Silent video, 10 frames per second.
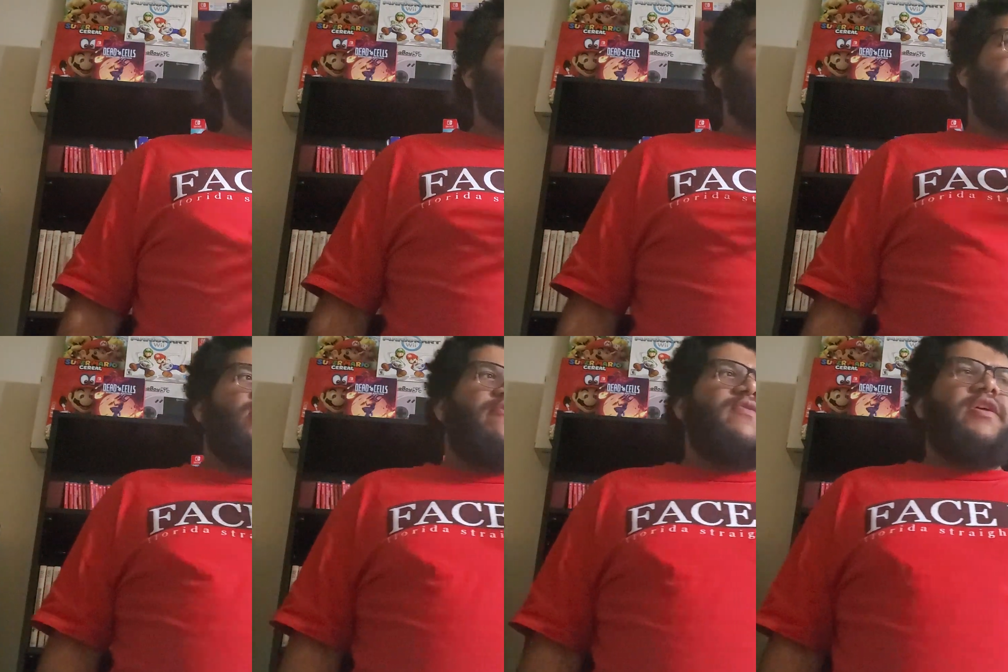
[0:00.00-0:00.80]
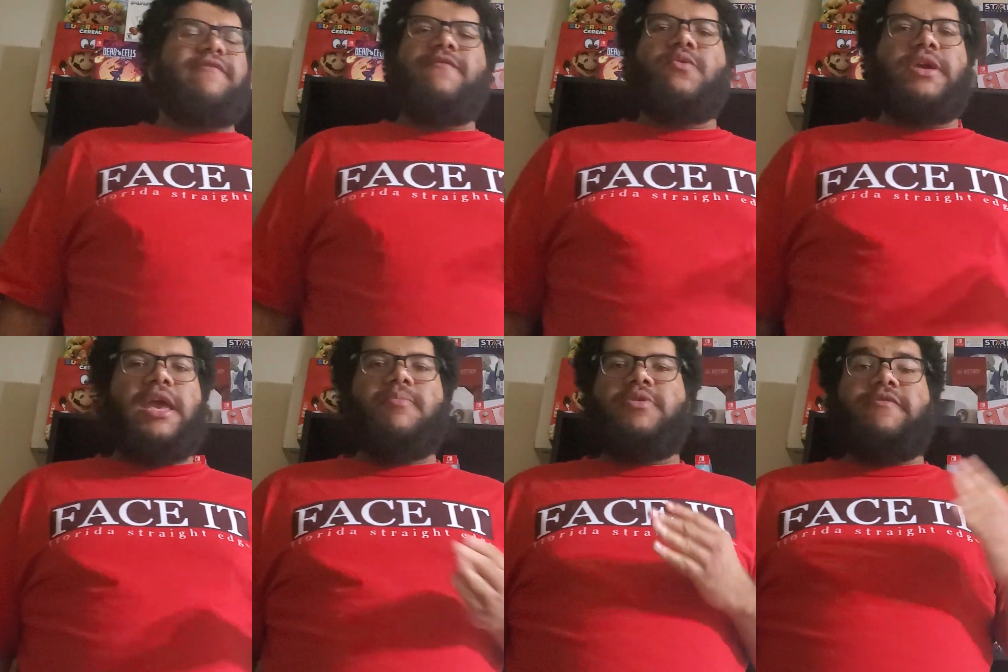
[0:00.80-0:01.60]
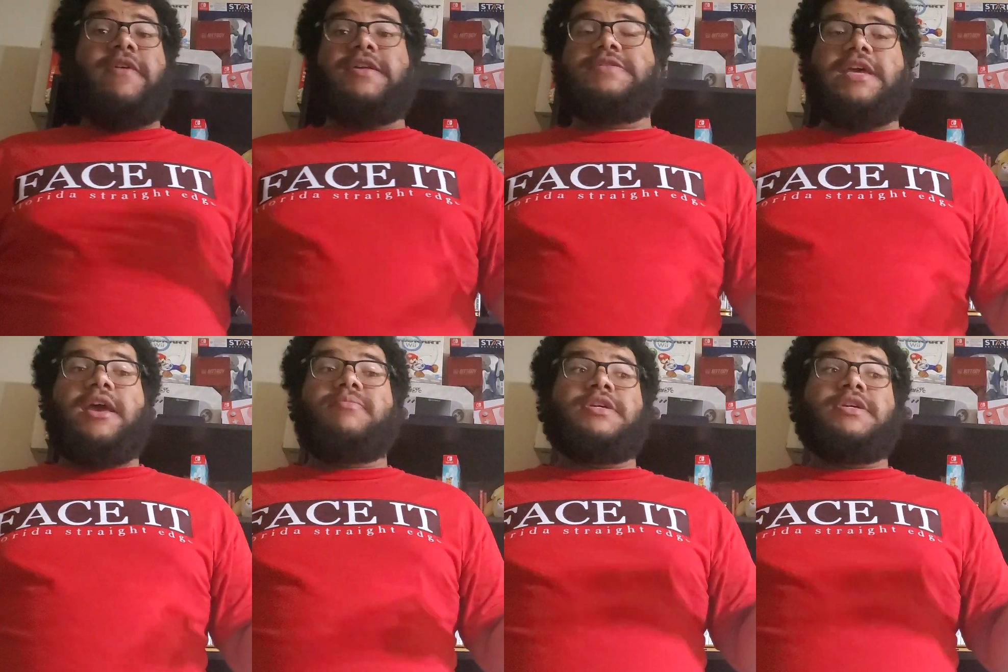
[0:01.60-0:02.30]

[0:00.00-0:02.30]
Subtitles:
It started off with like 4 Game Boy Advance games.